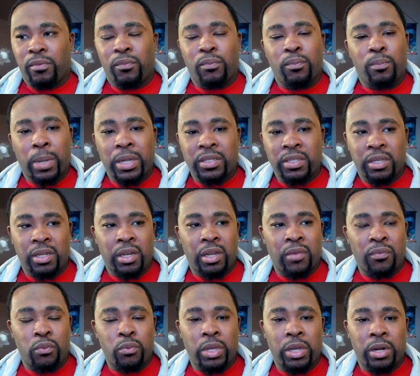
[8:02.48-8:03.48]
Basically,
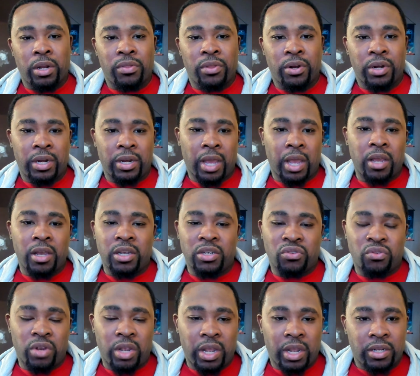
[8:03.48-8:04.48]
if you get a
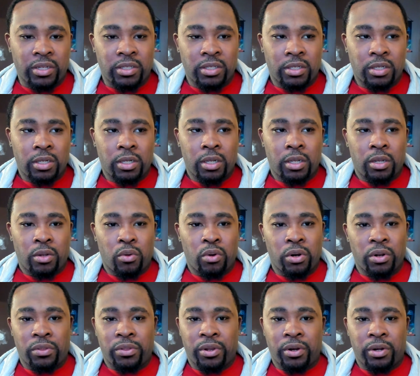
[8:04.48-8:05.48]
3900X or
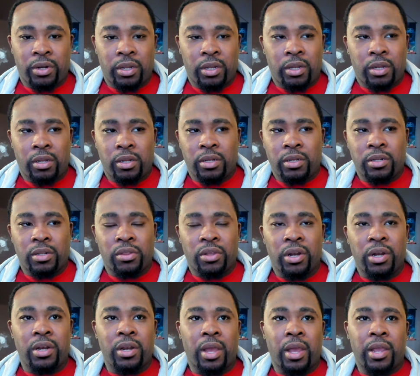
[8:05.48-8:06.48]
a
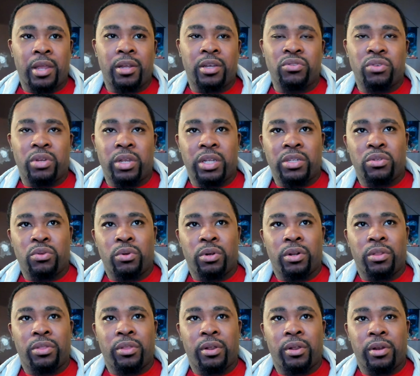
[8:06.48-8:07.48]
3900X or a
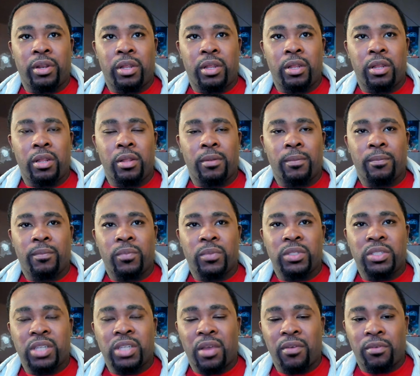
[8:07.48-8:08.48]

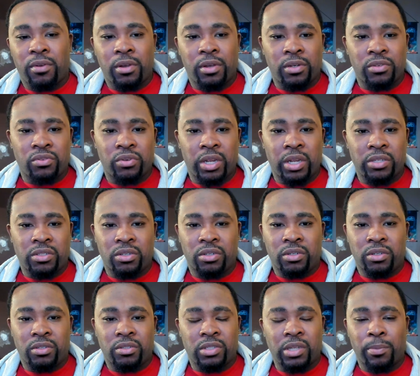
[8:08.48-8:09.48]
3700X
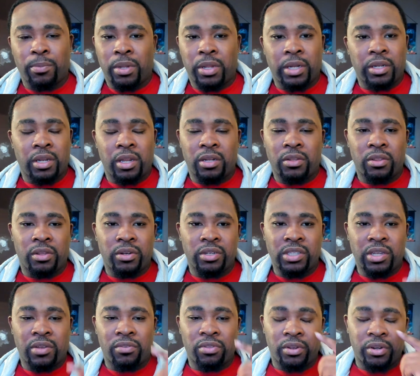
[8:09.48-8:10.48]
or something like that,
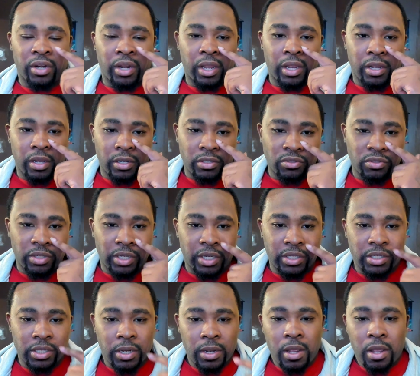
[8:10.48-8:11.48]
3800X,
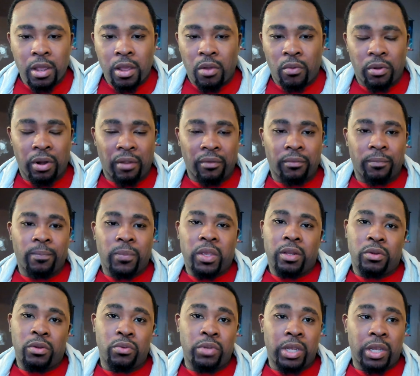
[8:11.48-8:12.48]
whatever,
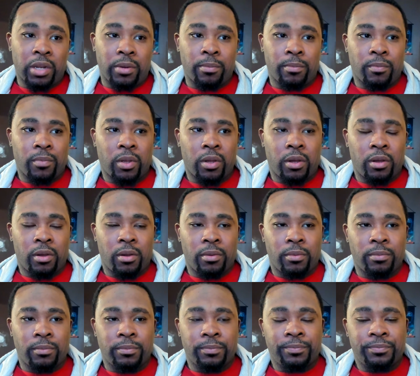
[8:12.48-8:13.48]
you get
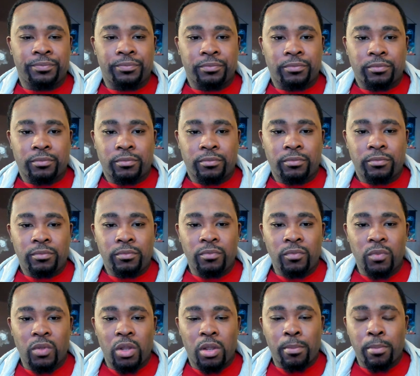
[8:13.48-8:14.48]

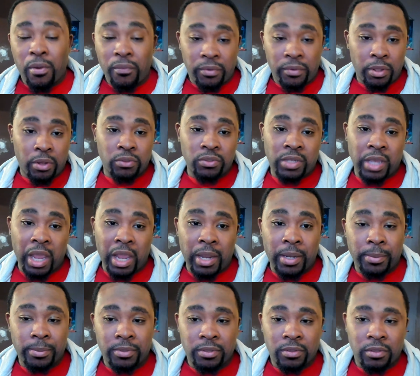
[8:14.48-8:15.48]
both of those
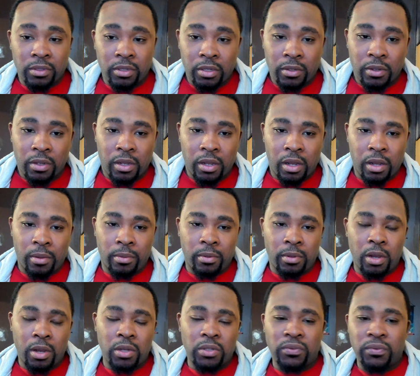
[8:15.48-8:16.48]
games
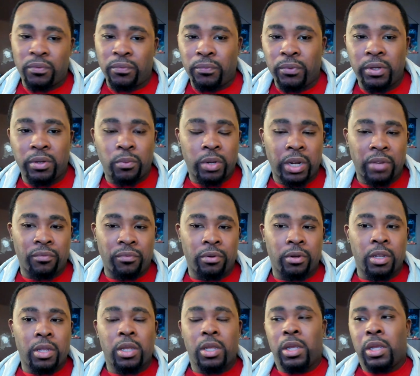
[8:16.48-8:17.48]
codes for free or whatever.
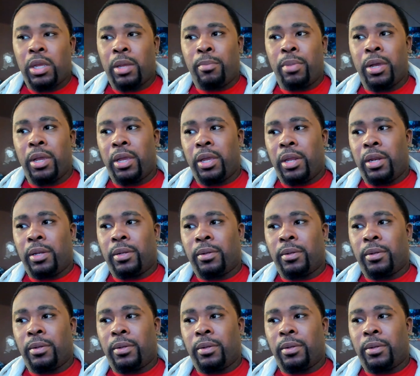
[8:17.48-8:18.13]
But